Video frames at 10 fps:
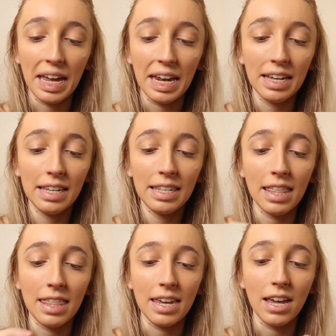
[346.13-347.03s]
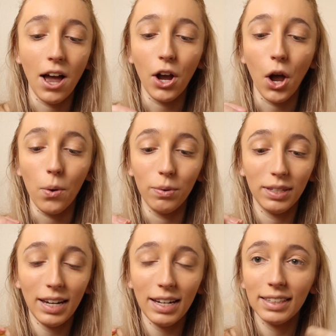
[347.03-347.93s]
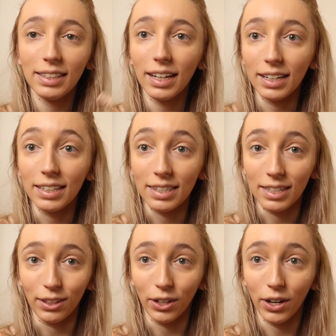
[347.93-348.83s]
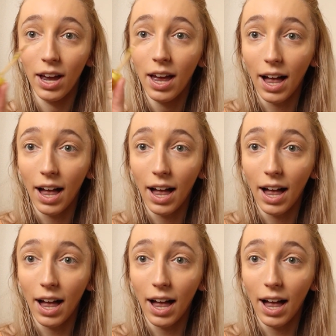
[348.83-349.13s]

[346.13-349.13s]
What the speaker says: It is the Kosas Concealer.